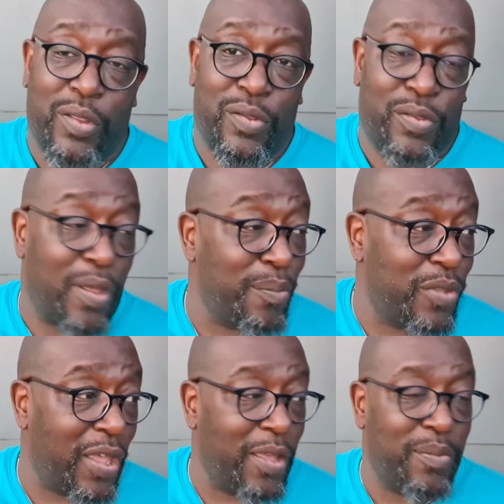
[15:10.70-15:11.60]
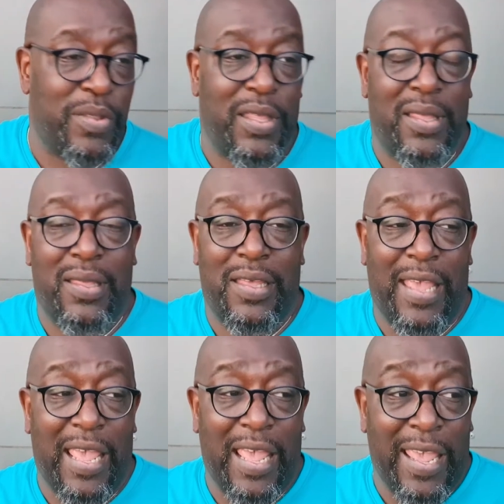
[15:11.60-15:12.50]
Sometimes
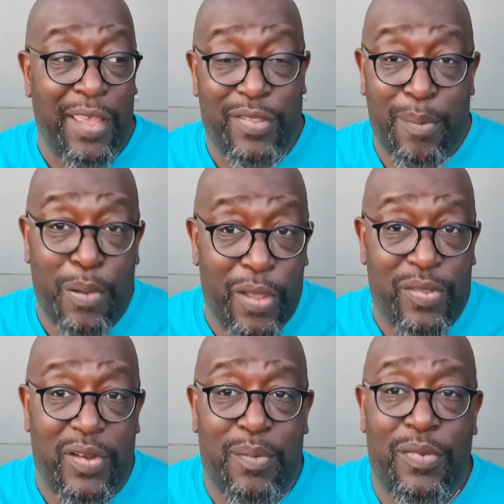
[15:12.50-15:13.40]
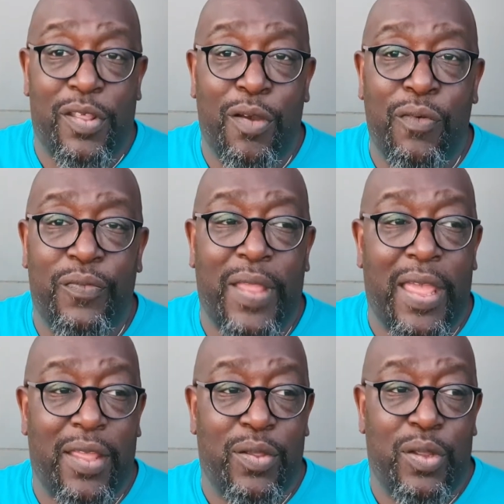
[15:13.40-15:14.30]
it's the person themselves
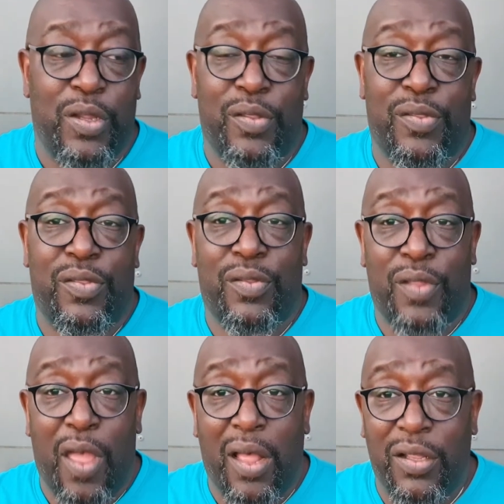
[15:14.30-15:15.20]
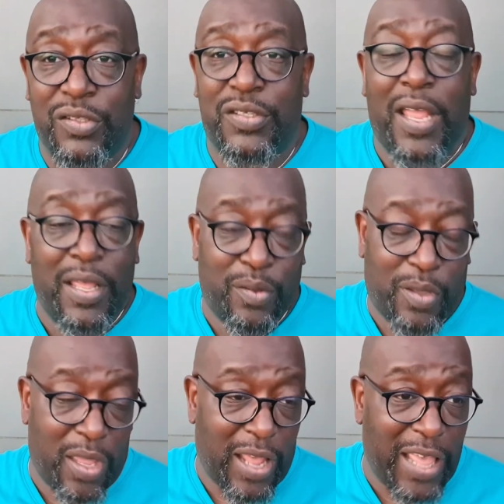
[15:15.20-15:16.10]
that starts, that
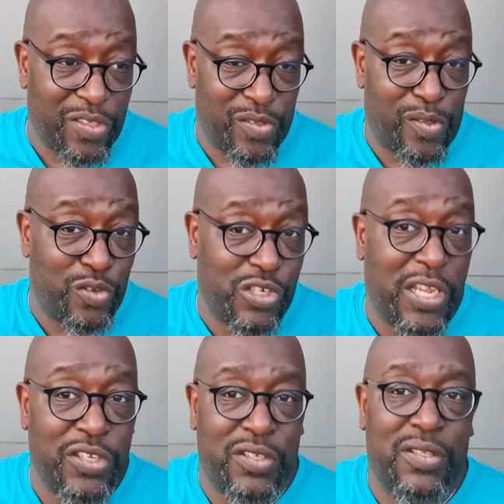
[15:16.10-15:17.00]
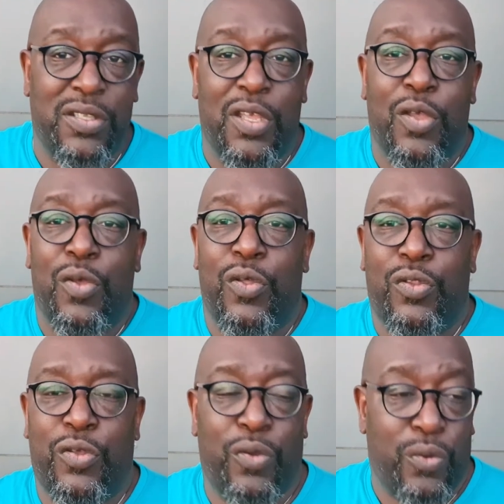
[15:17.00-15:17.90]
kind of has the association
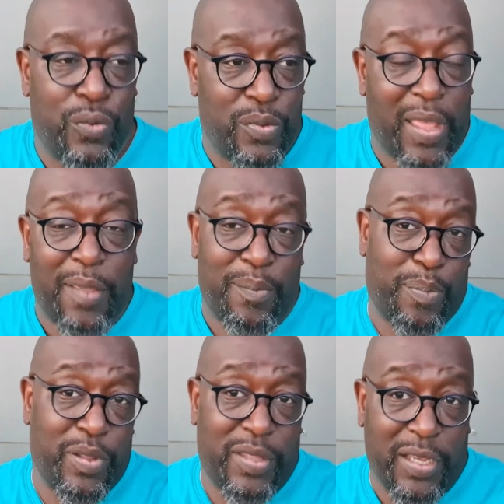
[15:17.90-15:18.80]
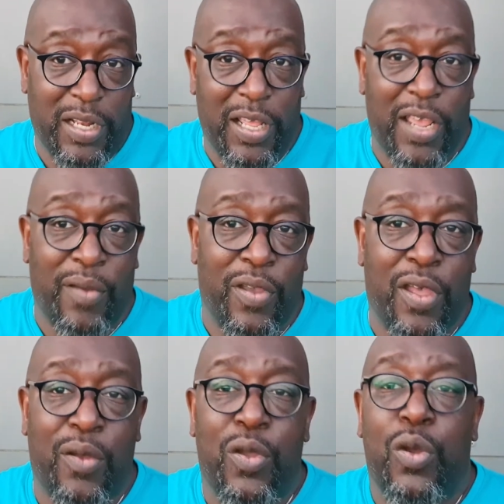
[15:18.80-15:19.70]
to that particular
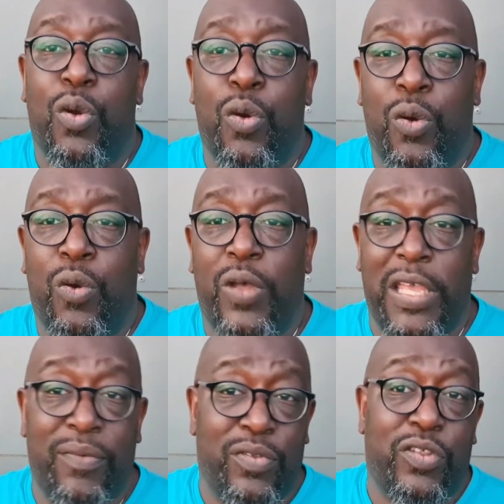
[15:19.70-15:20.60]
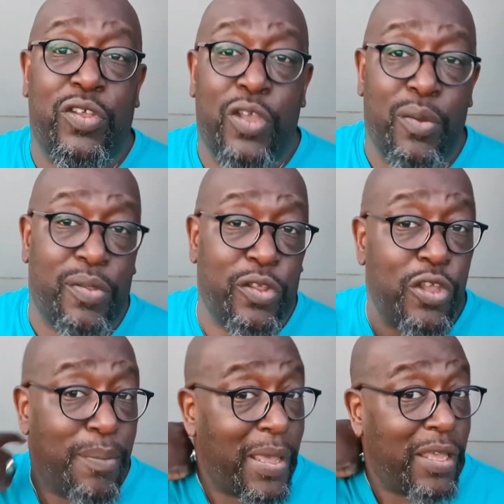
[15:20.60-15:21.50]
area or even to you. So
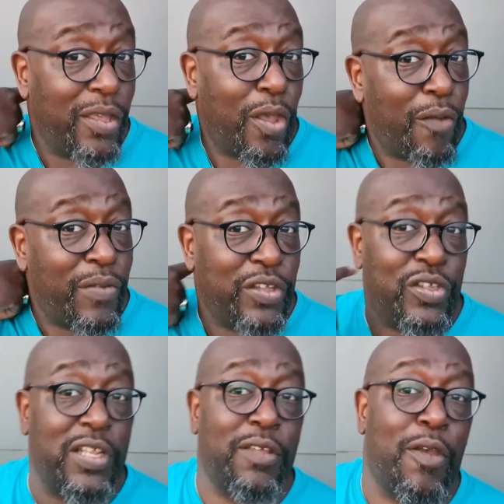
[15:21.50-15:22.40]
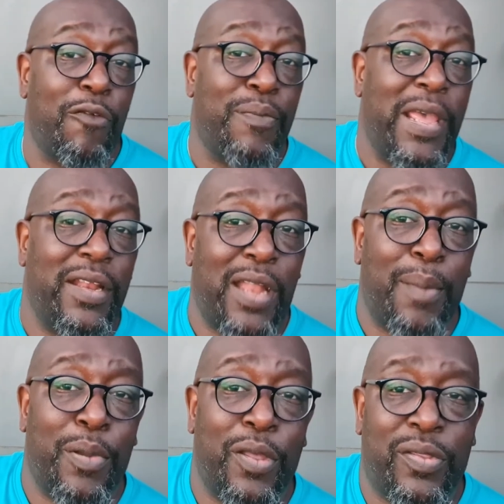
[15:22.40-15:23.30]
you may eventually have met
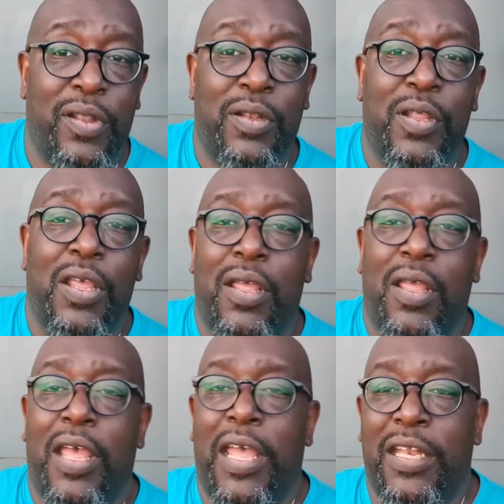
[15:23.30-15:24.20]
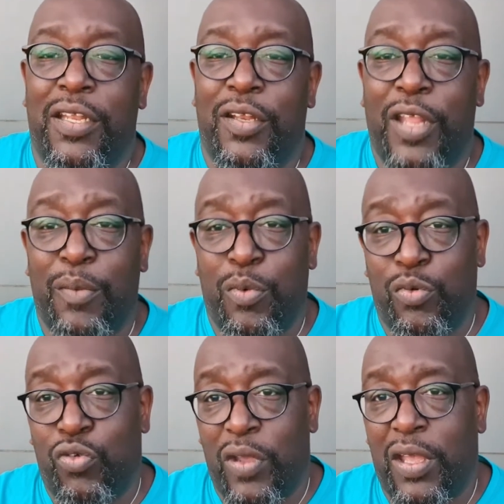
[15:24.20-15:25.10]
that person and they
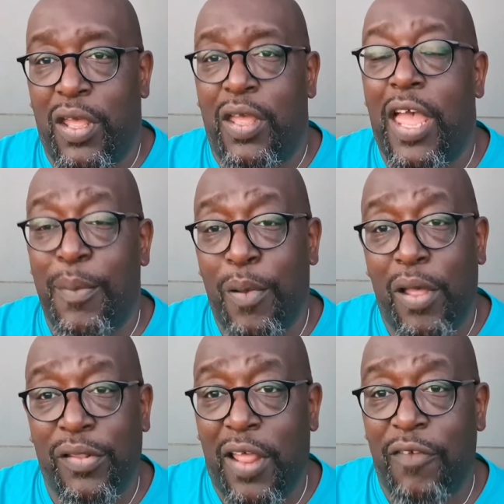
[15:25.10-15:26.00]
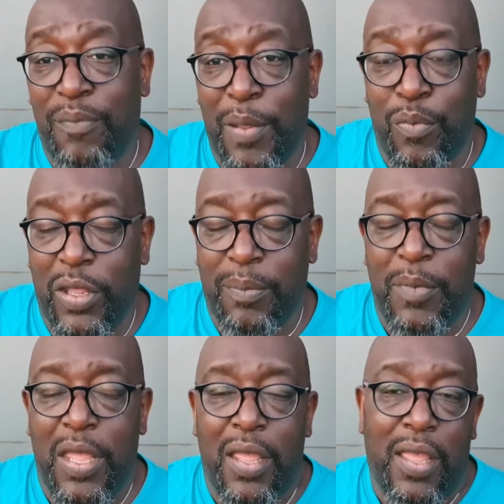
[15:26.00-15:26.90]
will trigger a past life memory.
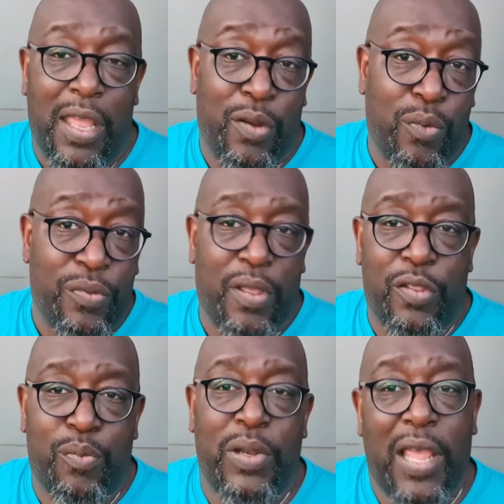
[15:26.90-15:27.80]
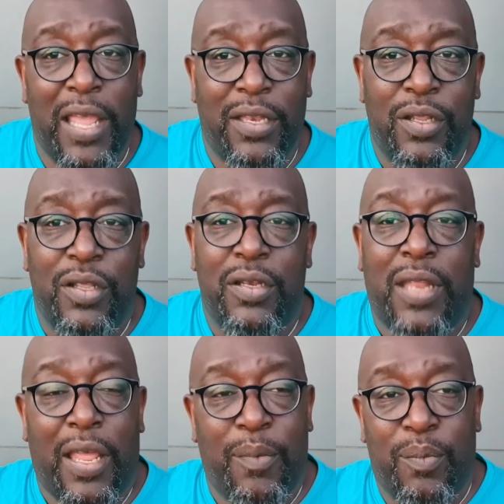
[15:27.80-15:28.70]
And also I just want to add
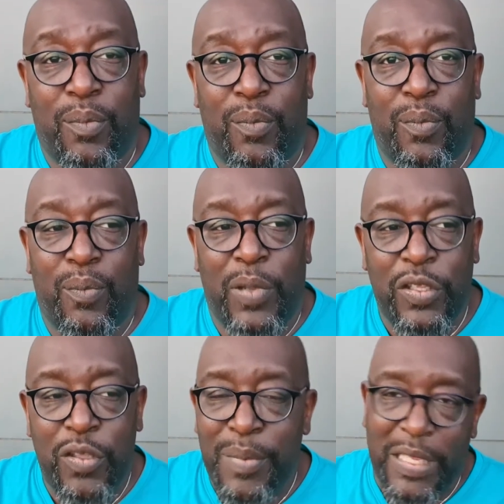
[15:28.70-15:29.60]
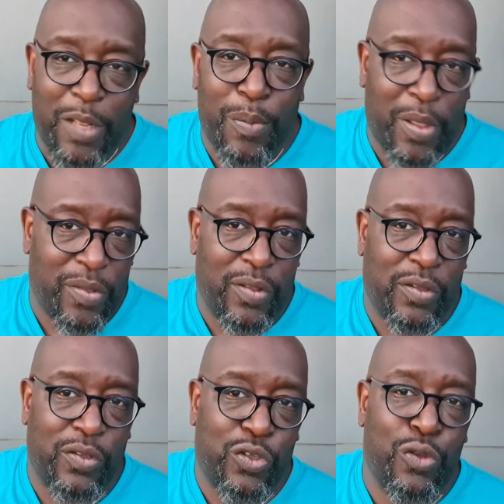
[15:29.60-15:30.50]
that when you meet this
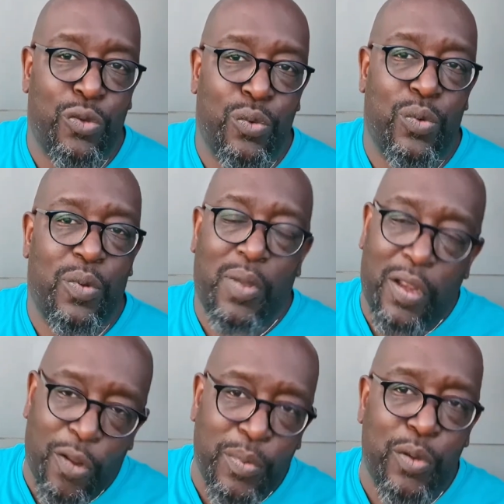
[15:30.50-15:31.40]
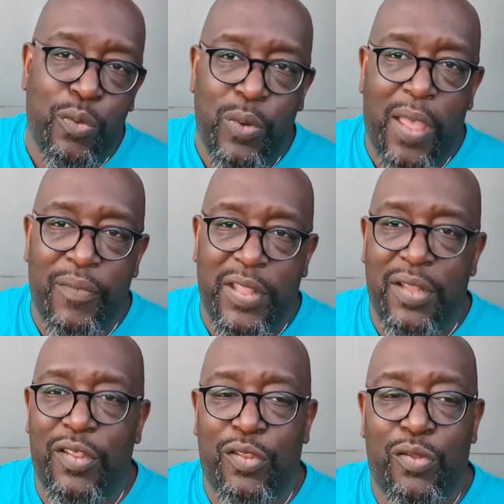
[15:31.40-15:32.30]
person, you, I know we all have a
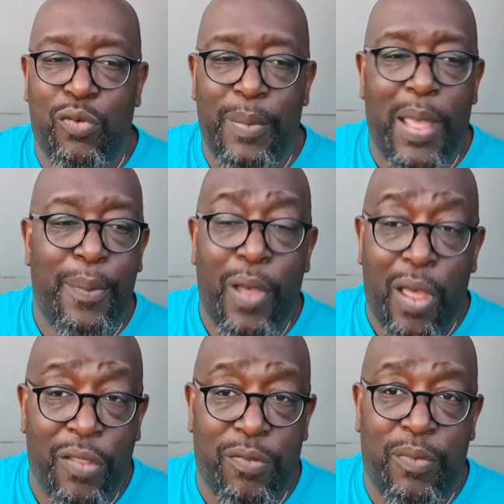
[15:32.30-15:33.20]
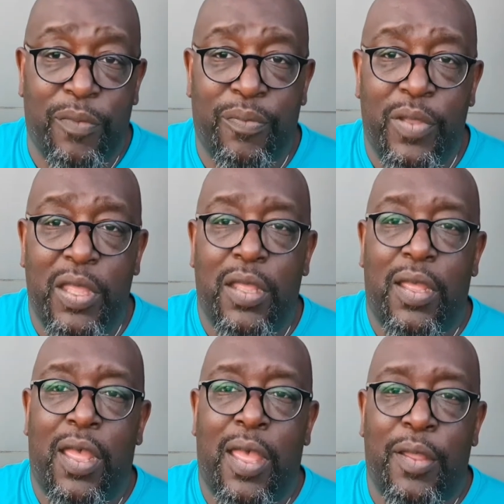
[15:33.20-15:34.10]
tendency to talk about a past with
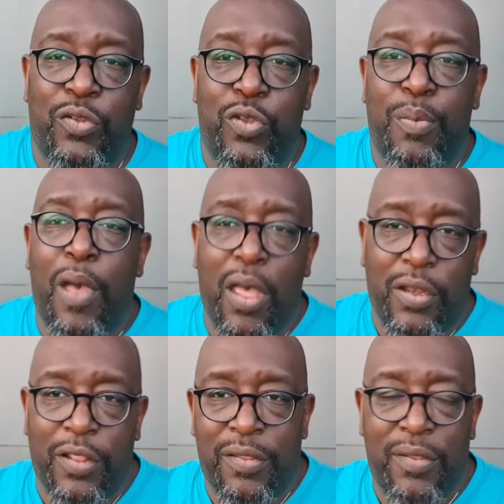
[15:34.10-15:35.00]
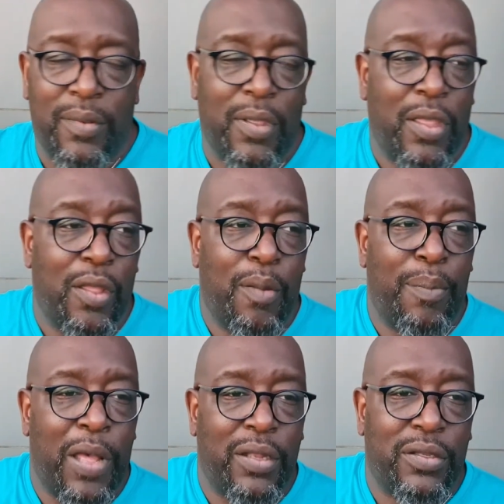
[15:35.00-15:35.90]
new partners,
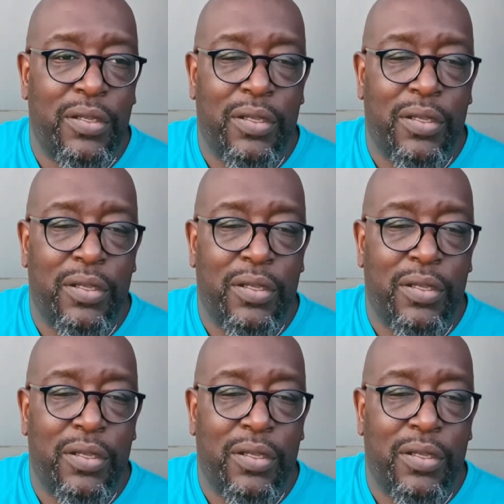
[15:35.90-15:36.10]
but